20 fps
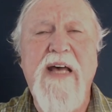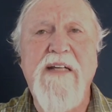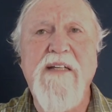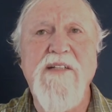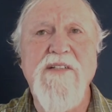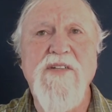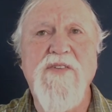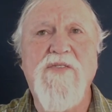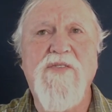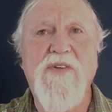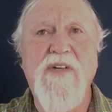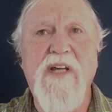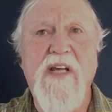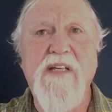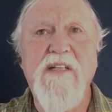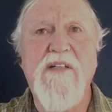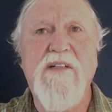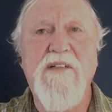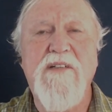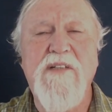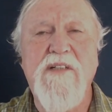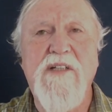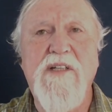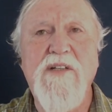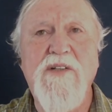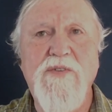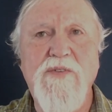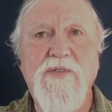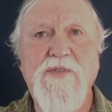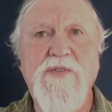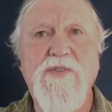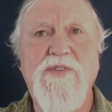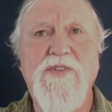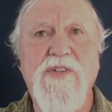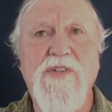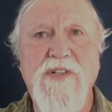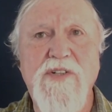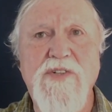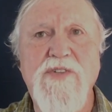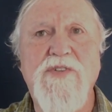has created huge
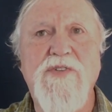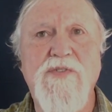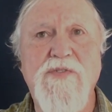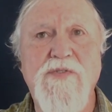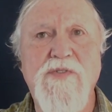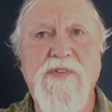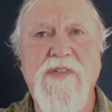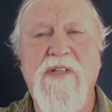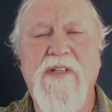issues,